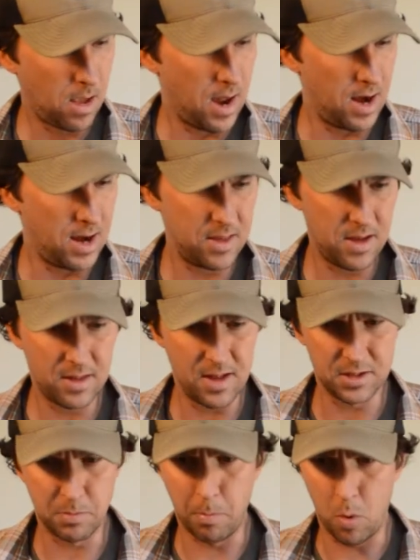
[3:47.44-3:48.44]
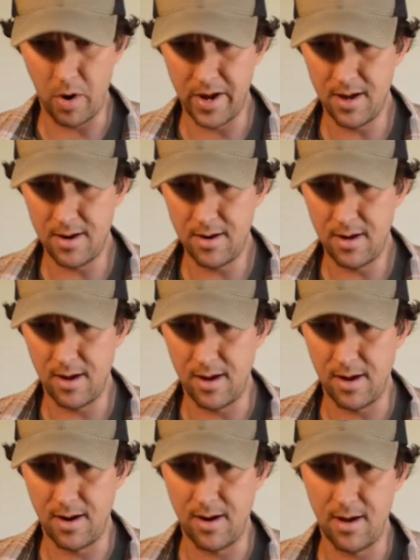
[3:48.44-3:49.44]
anything that's buoyant
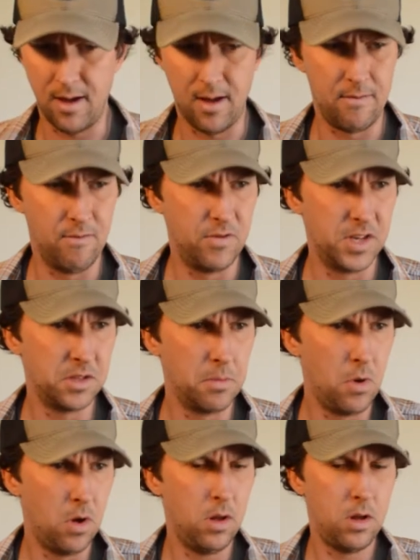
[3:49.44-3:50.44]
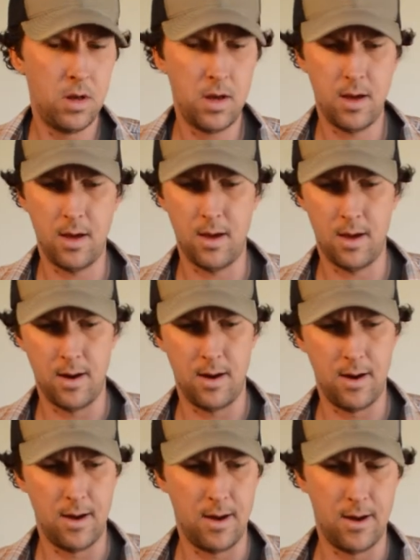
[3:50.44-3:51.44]
and uh, visible.
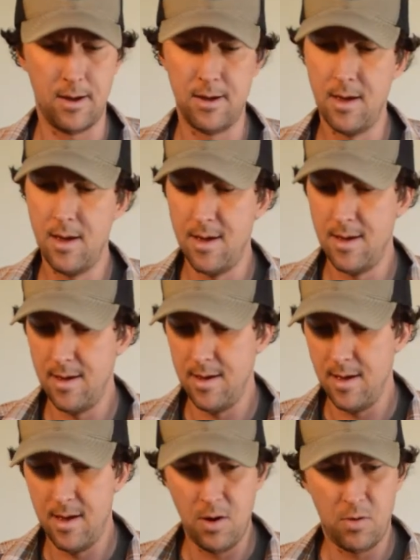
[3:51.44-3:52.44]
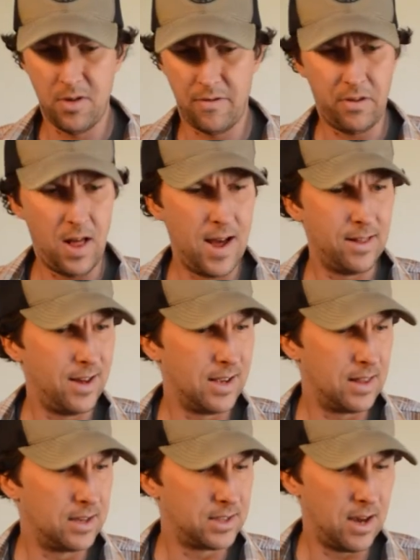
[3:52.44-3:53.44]
And uh, with a fly like
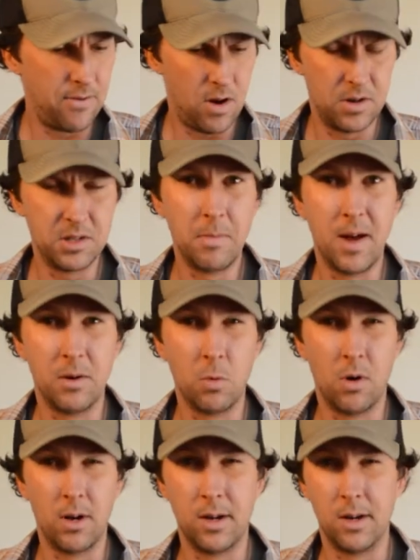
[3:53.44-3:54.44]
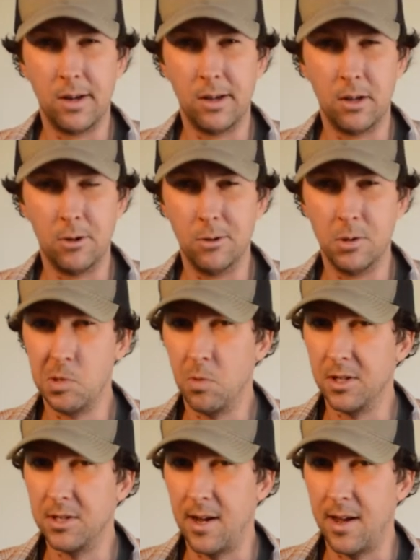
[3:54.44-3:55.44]
this, I've always been one to use
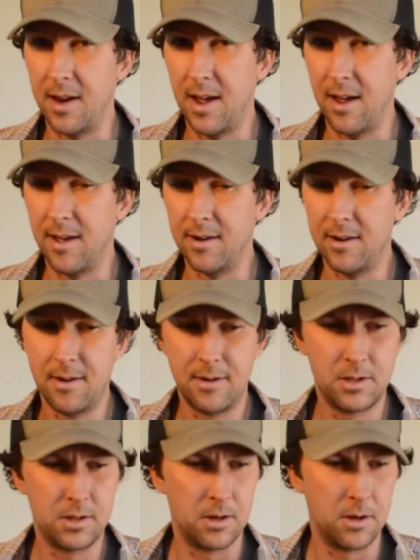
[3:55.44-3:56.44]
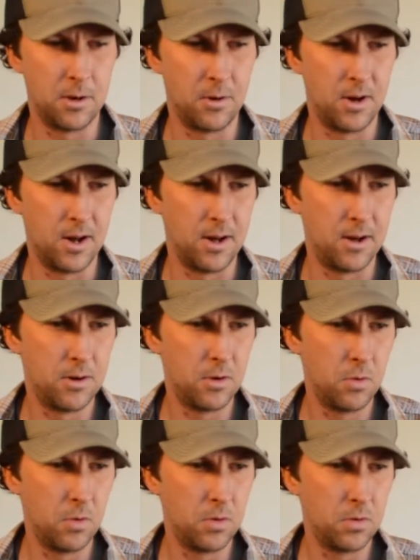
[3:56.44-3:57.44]
what's on hand. So, uh,
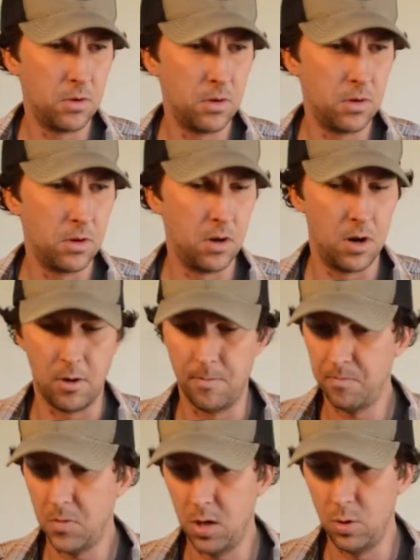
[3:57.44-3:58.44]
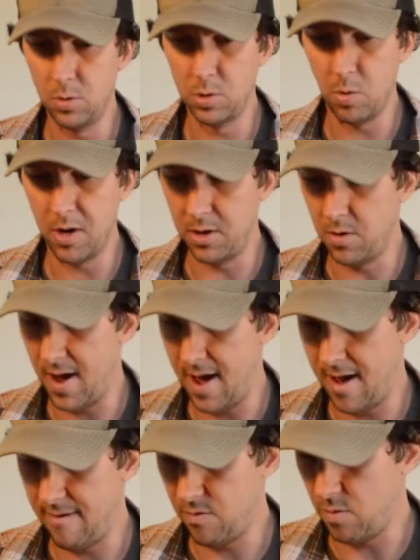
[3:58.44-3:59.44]
you know, use what you
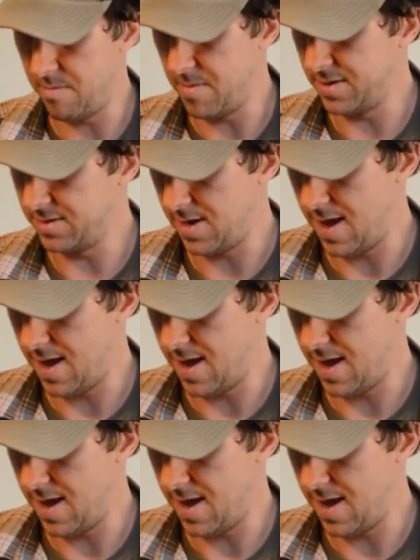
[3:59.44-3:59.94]
have, what makes you